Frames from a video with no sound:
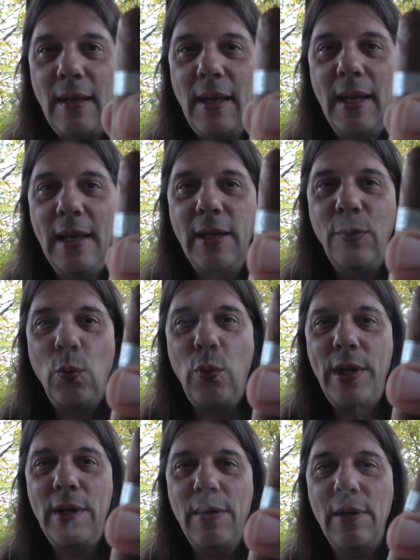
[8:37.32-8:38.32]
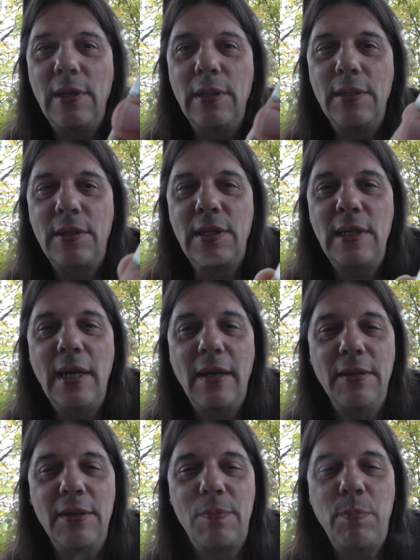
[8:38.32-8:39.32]
and we are going to see
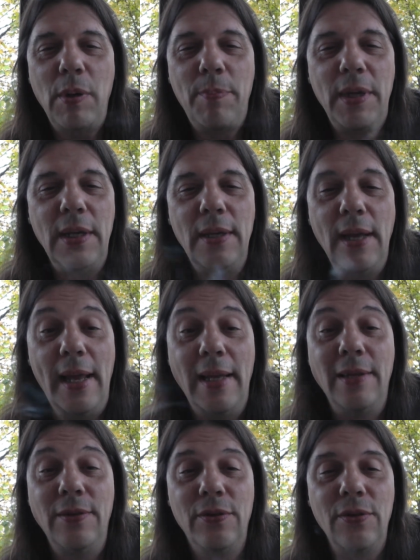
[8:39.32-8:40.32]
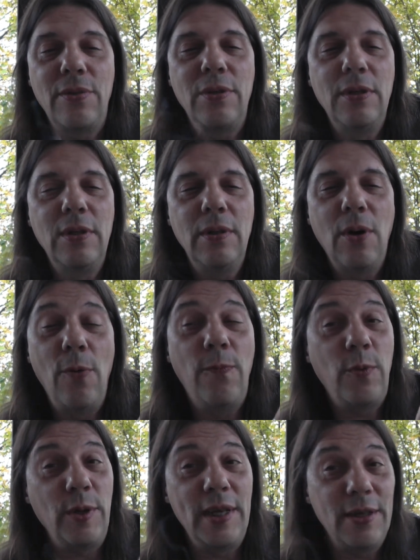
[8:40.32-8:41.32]
how this puppy ends.
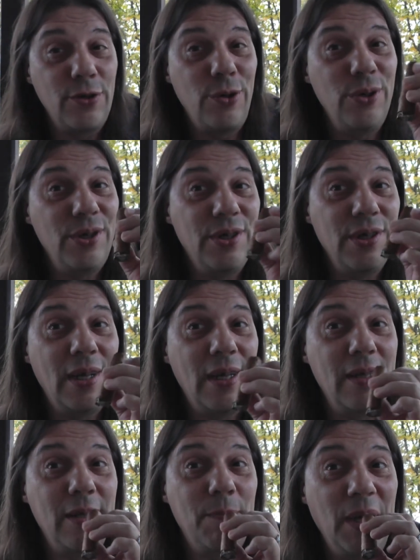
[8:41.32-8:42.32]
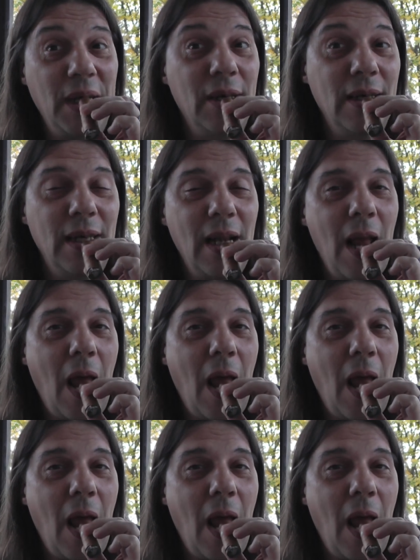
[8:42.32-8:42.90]
Hopefully as good as it has begun.